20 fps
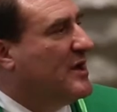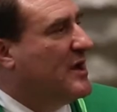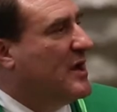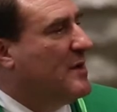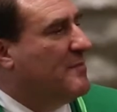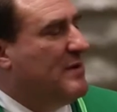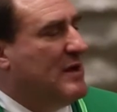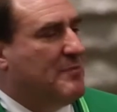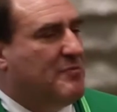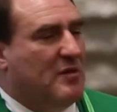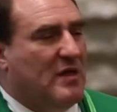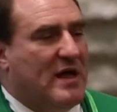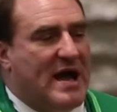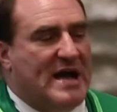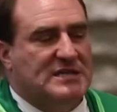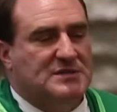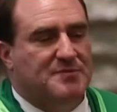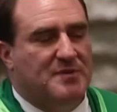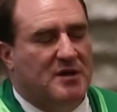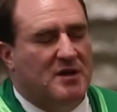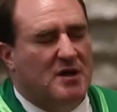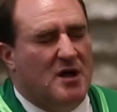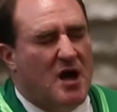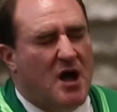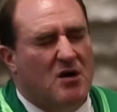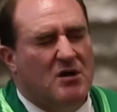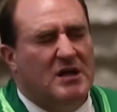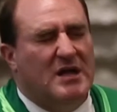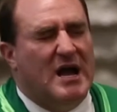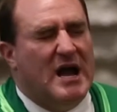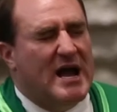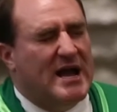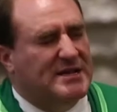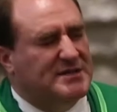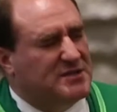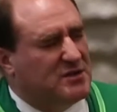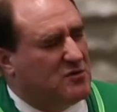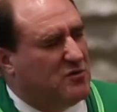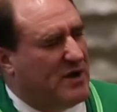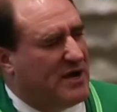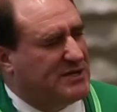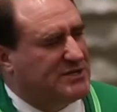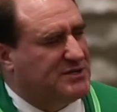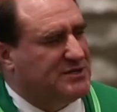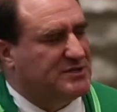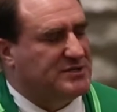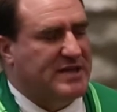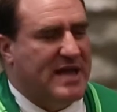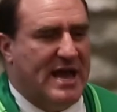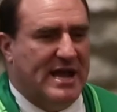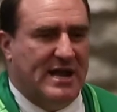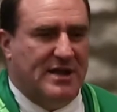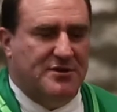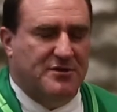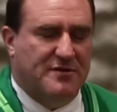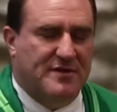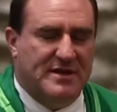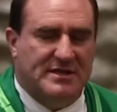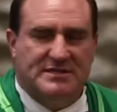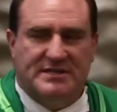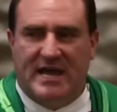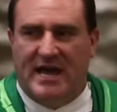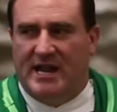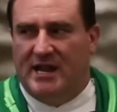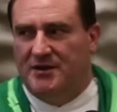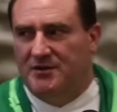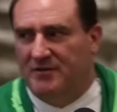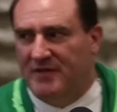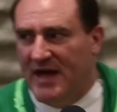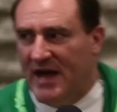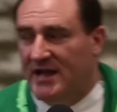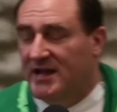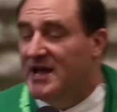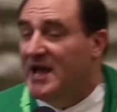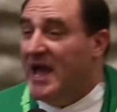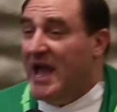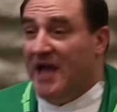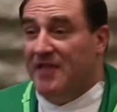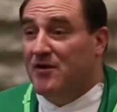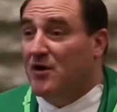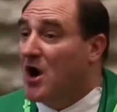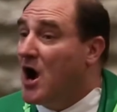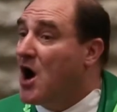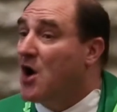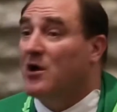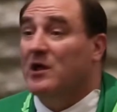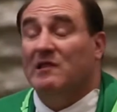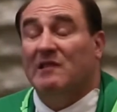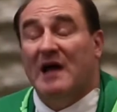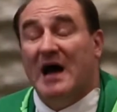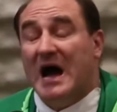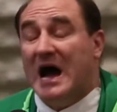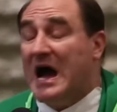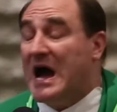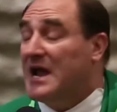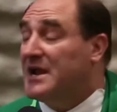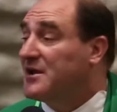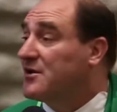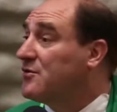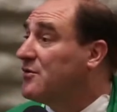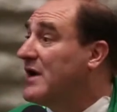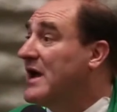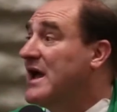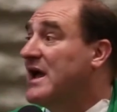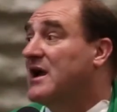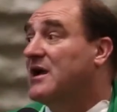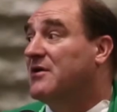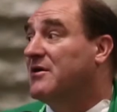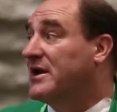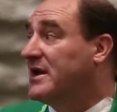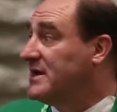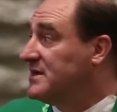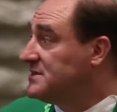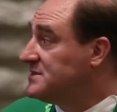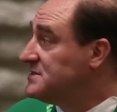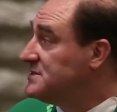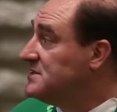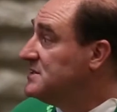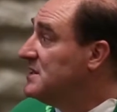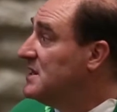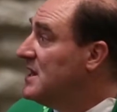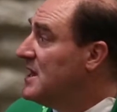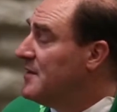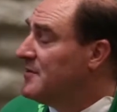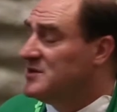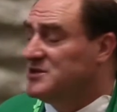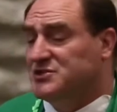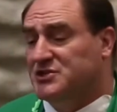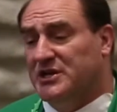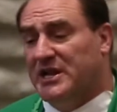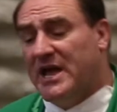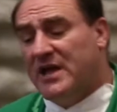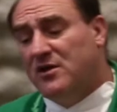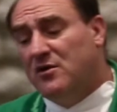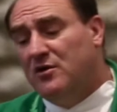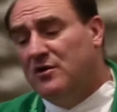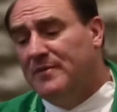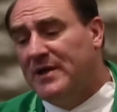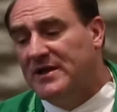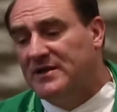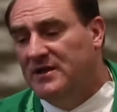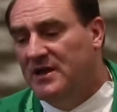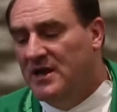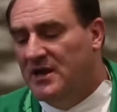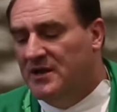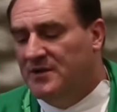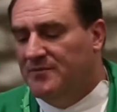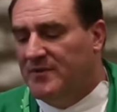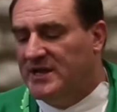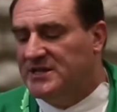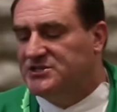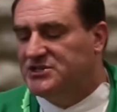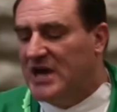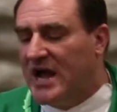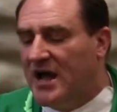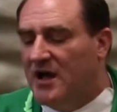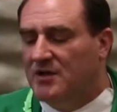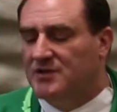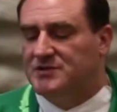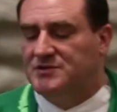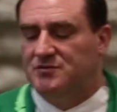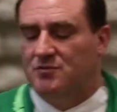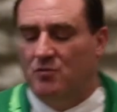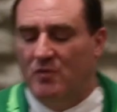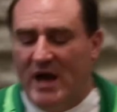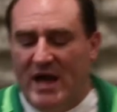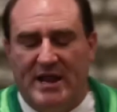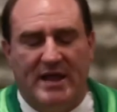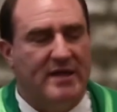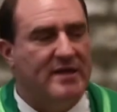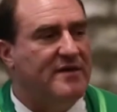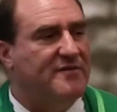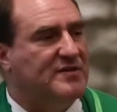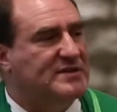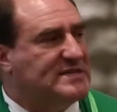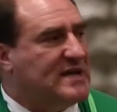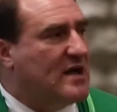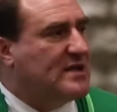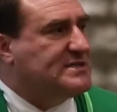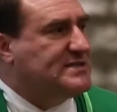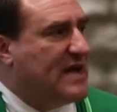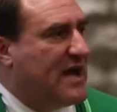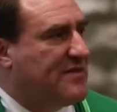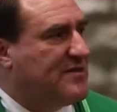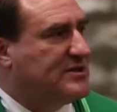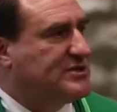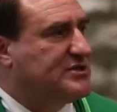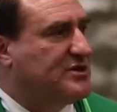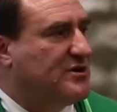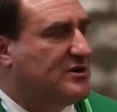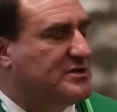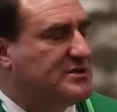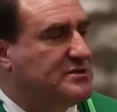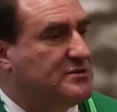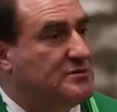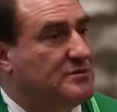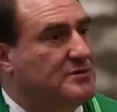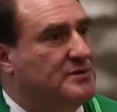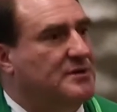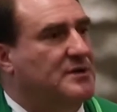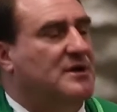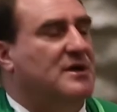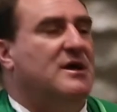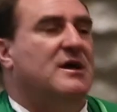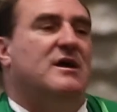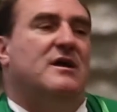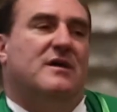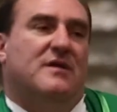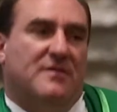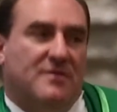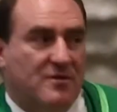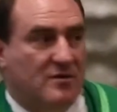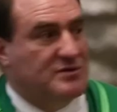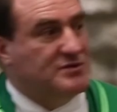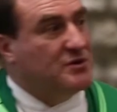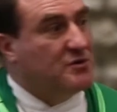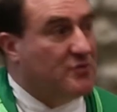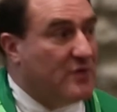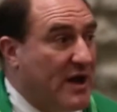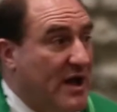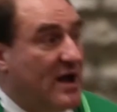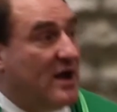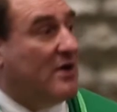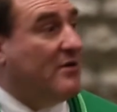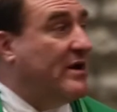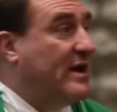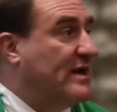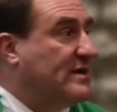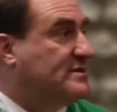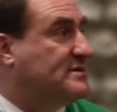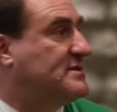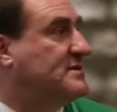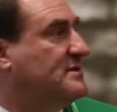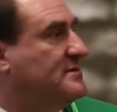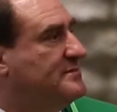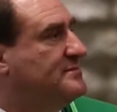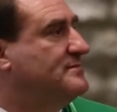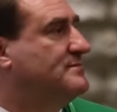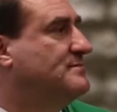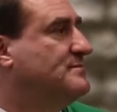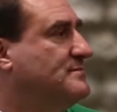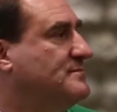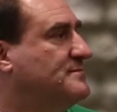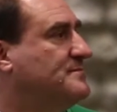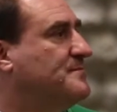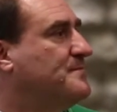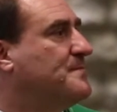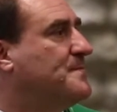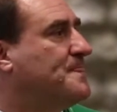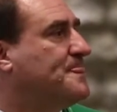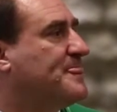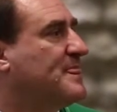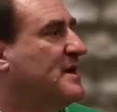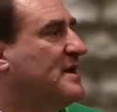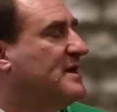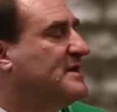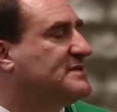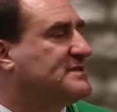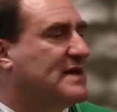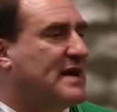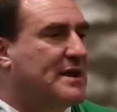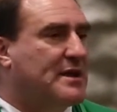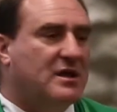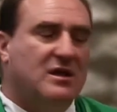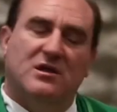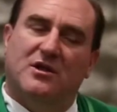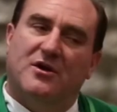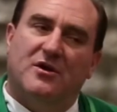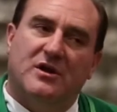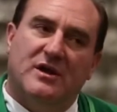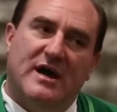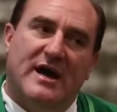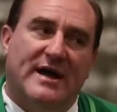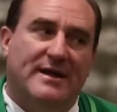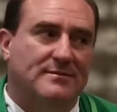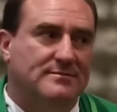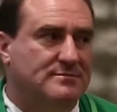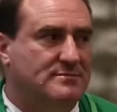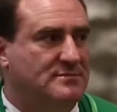And people ask me all kinds of questions. Can I do this? Can I do that? And there are a lot of gray areas. Should I go to my child's wedding if it's outside the church? Those are gray areas. It's not a clear cut.